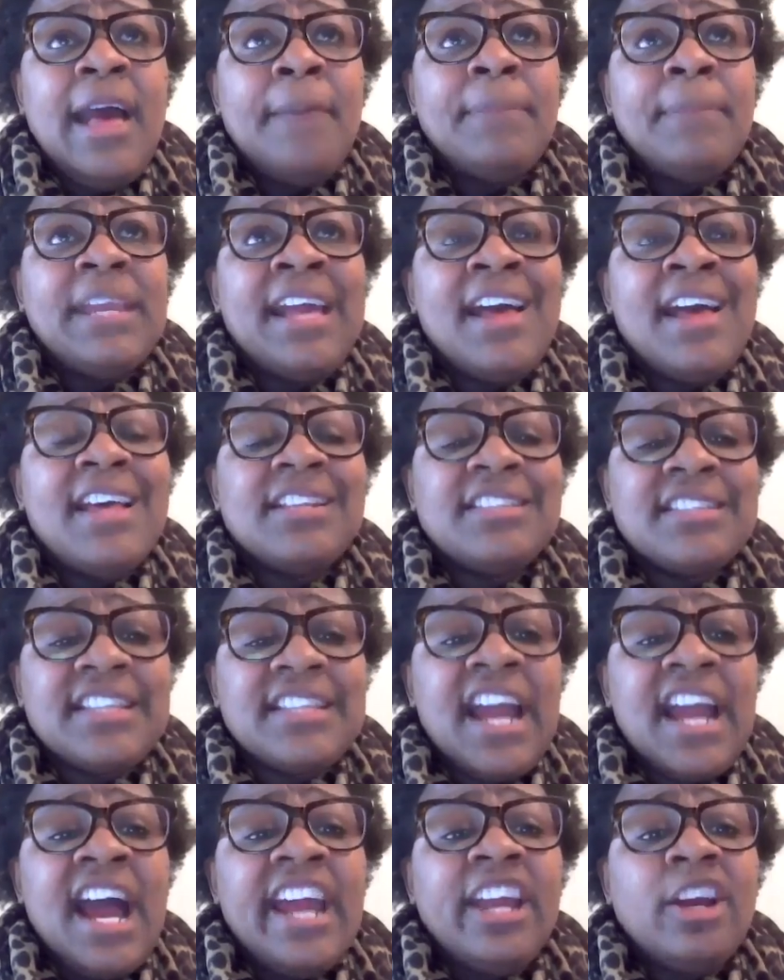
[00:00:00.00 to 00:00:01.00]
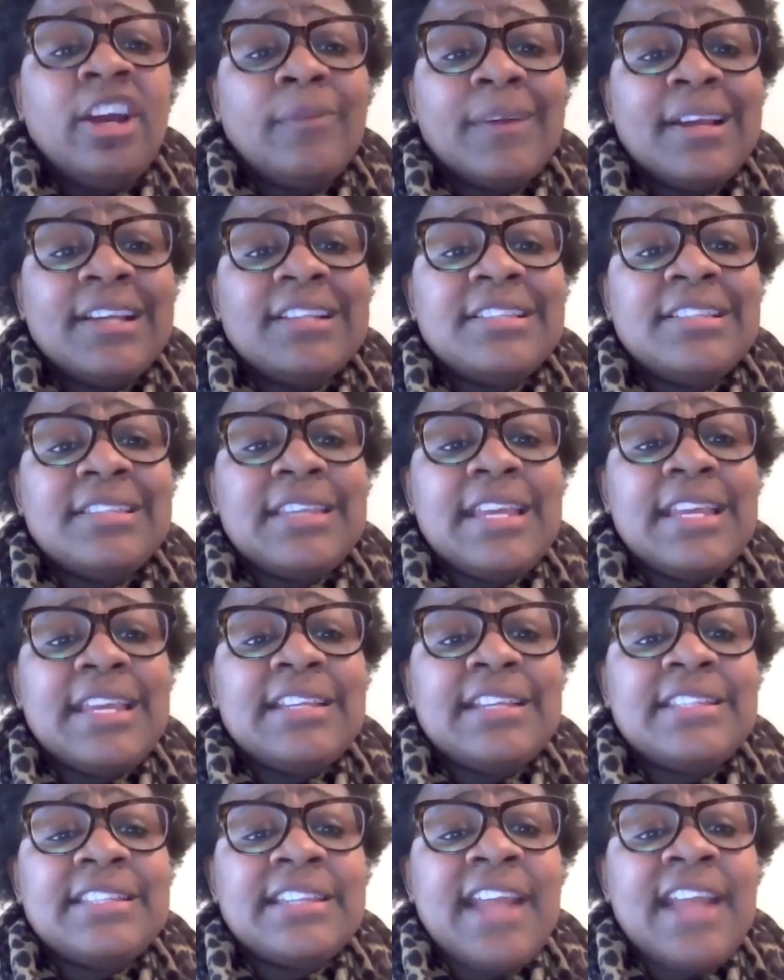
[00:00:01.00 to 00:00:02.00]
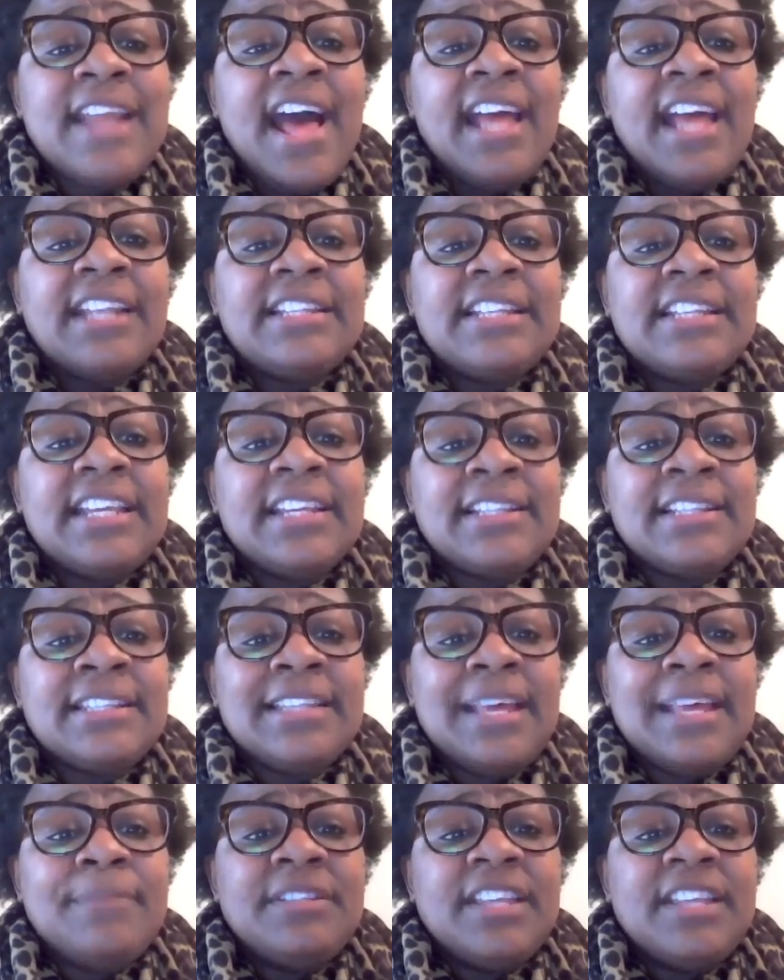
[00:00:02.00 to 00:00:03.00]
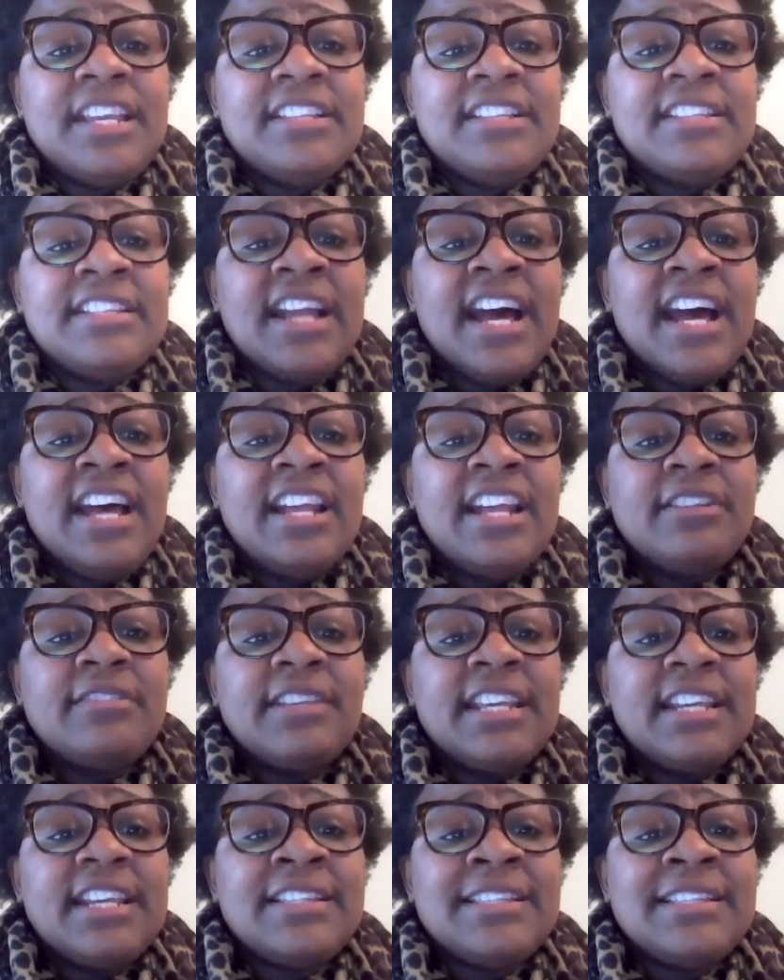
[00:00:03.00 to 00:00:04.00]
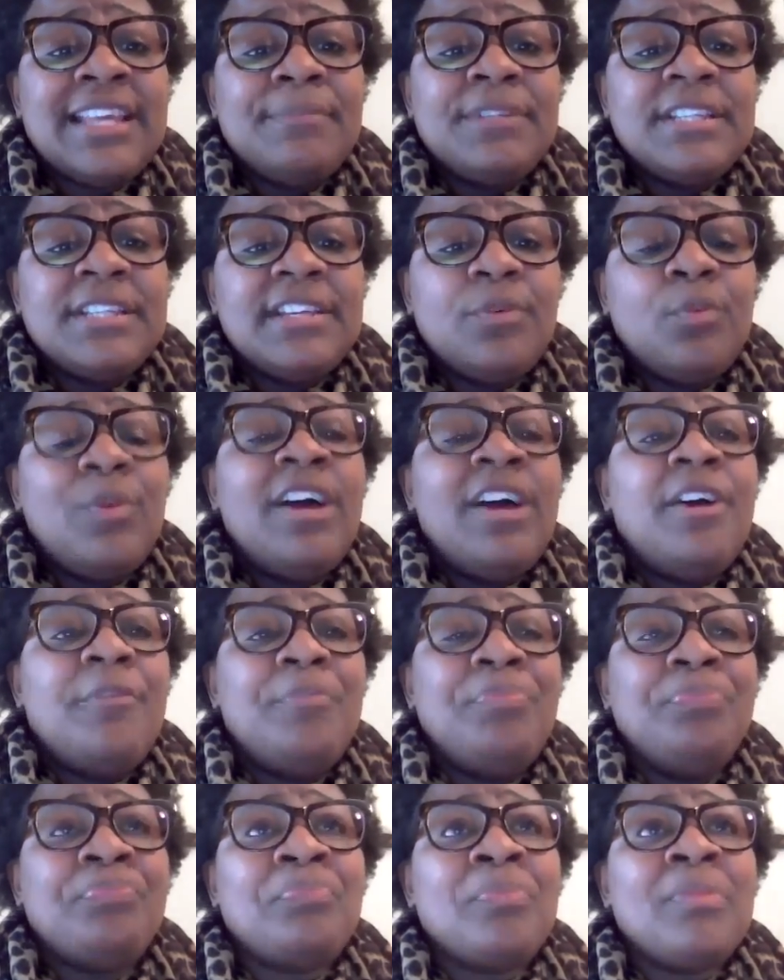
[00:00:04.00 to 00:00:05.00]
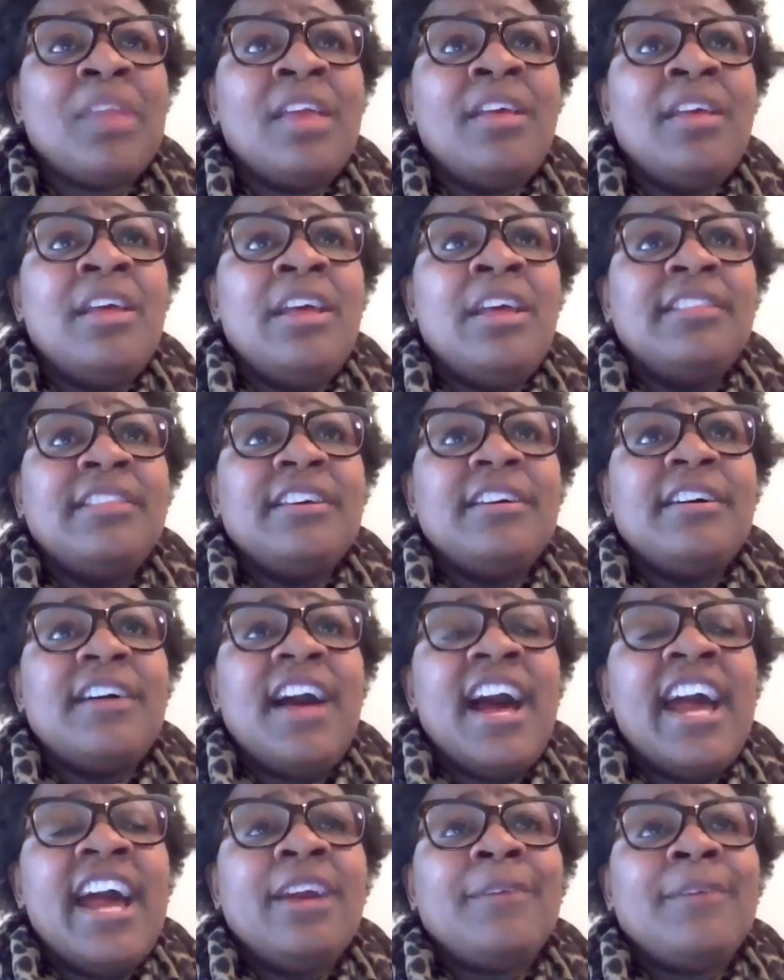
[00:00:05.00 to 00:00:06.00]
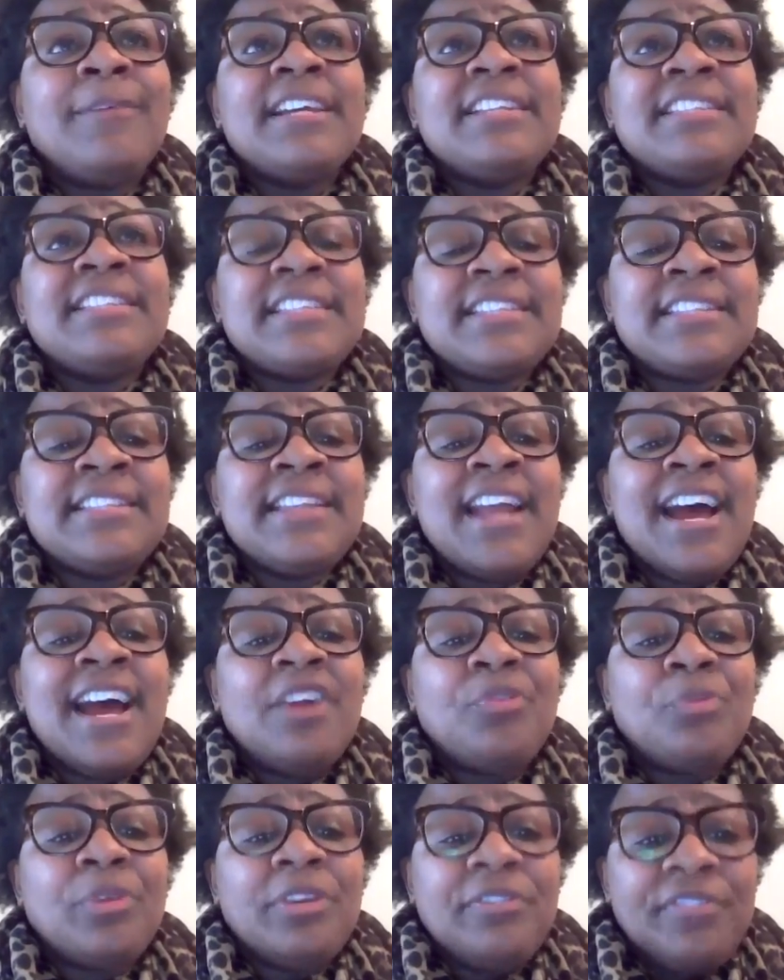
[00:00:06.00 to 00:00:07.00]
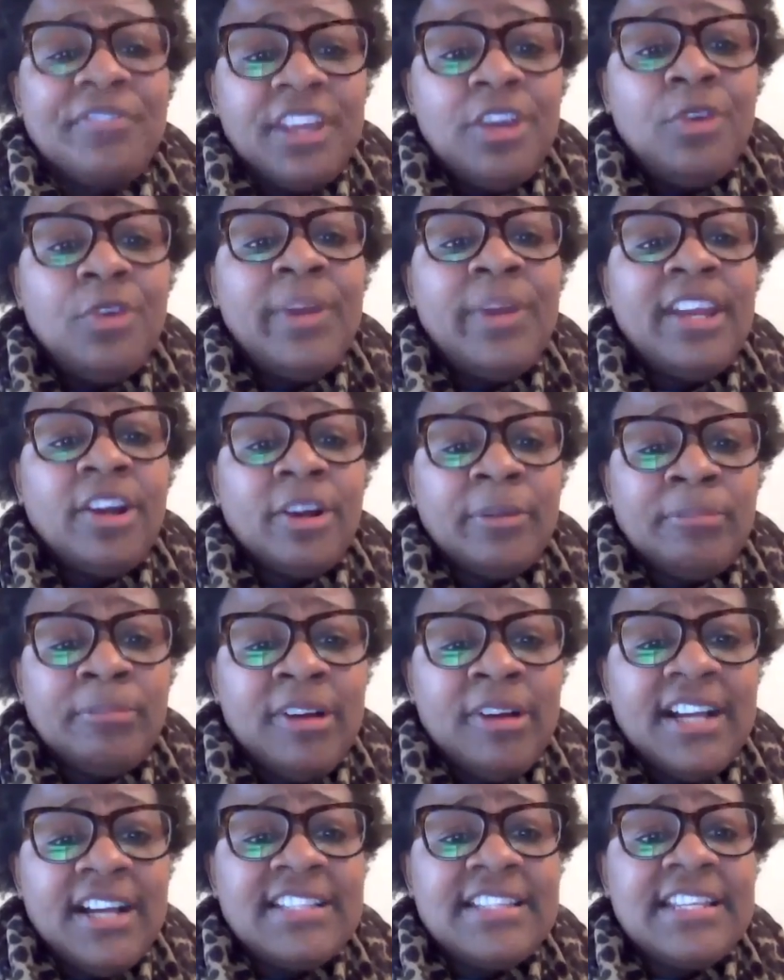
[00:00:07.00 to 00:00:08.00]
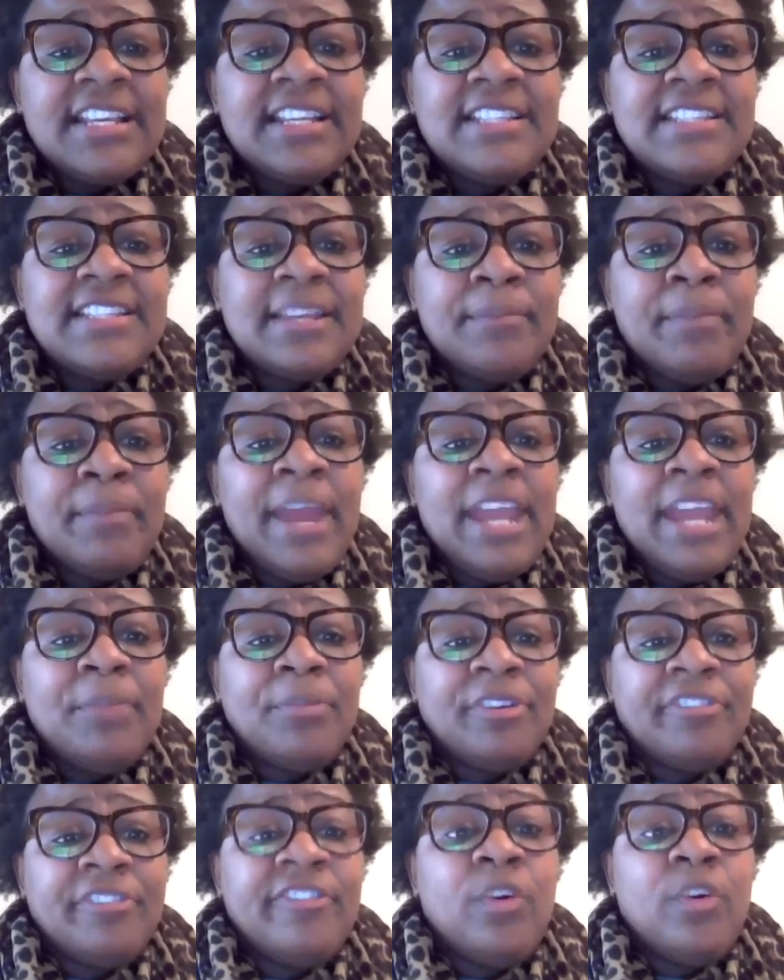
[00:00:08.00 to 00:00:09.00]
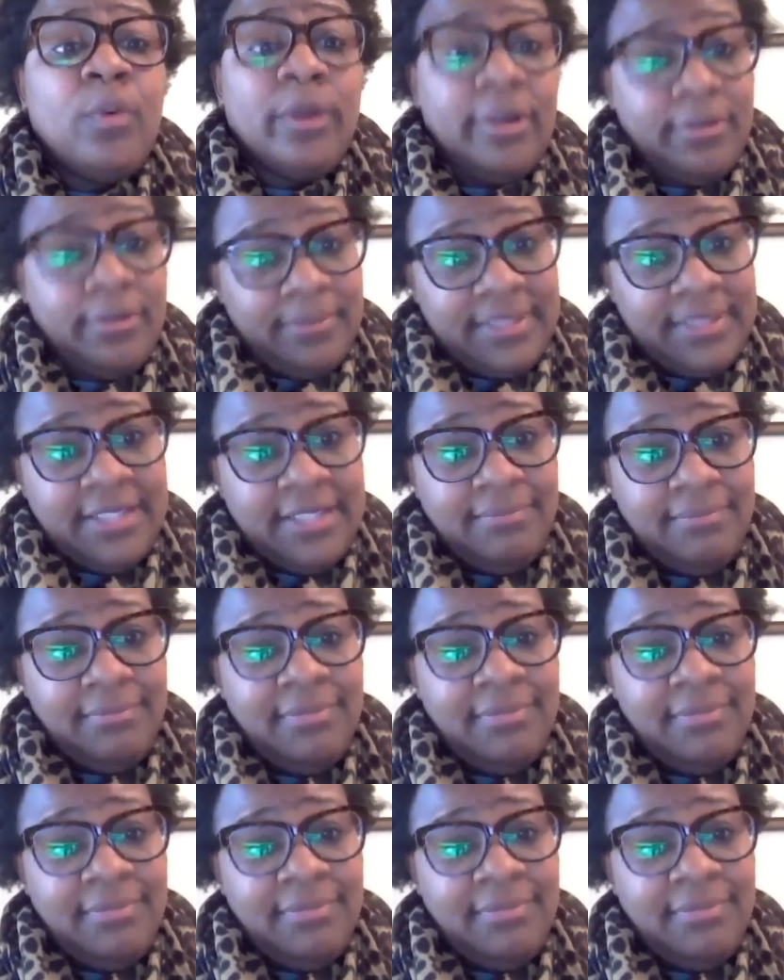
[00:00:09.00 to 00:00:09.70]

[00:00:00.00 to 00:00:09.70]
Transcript: Because the IRS is not accepting, well, the IRS is not reviewing or processing paper forms.